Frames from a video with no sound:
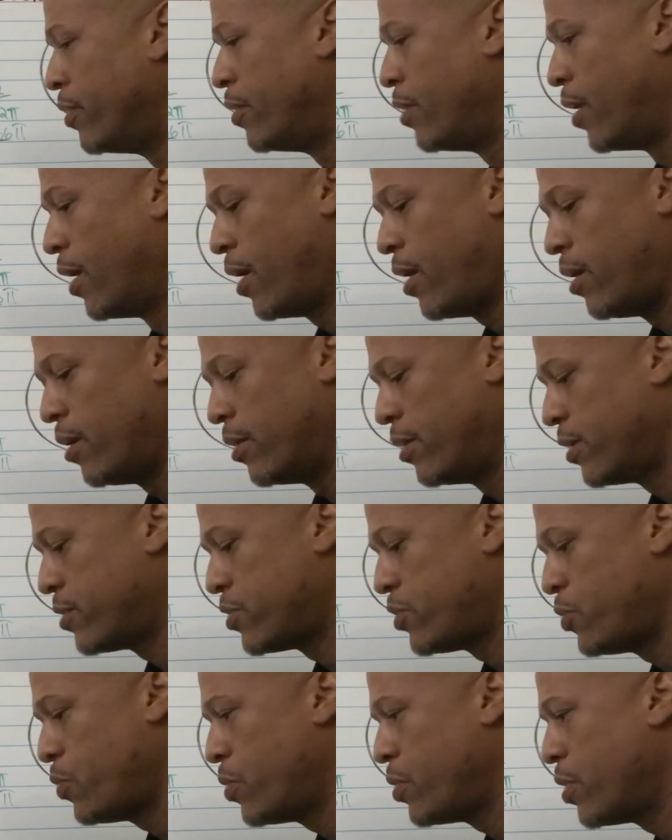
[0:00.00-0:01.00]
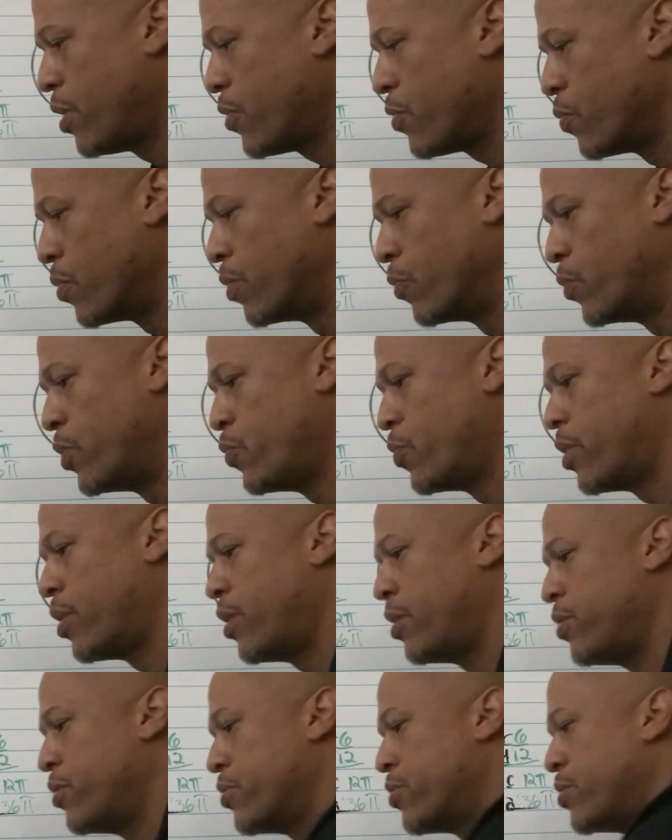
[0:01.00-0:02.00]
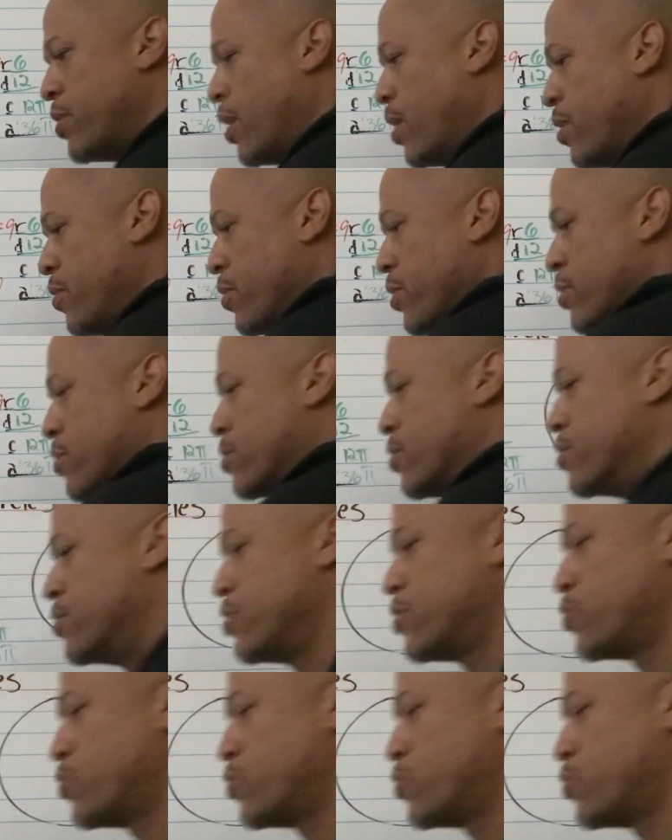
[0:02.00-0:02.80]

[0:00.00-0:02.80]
Hey, let's do another one. We want to understand these. Does this